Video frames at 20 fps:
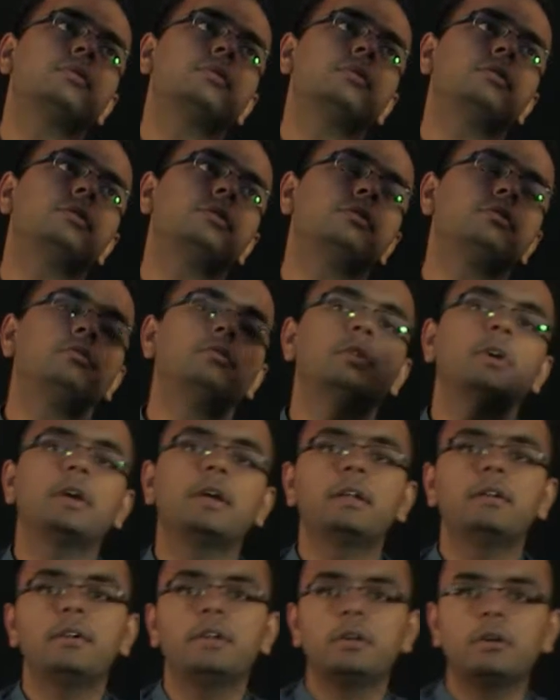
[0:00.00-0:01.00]
just you
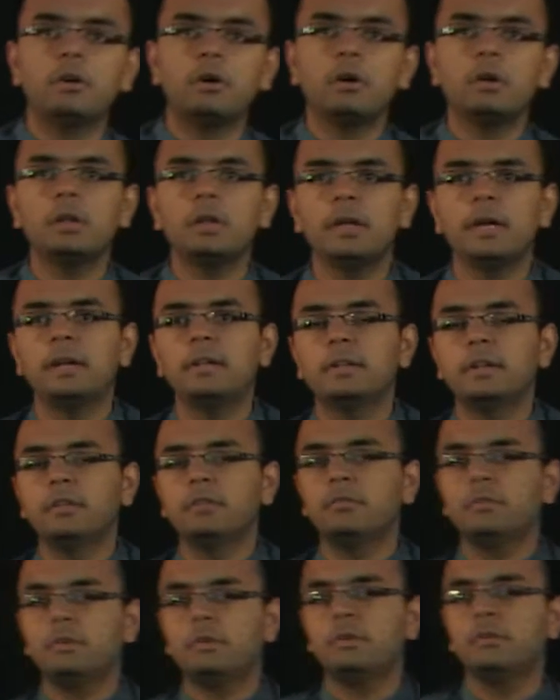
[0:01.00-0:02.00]
again recall and that
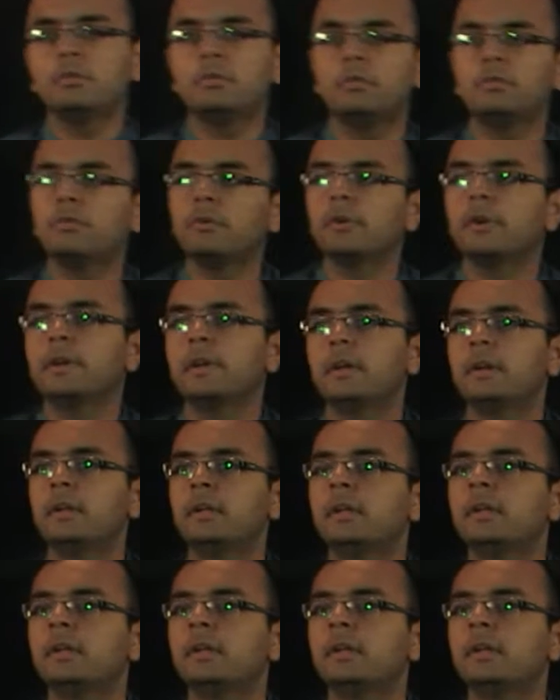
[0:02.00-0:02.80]
you don't forget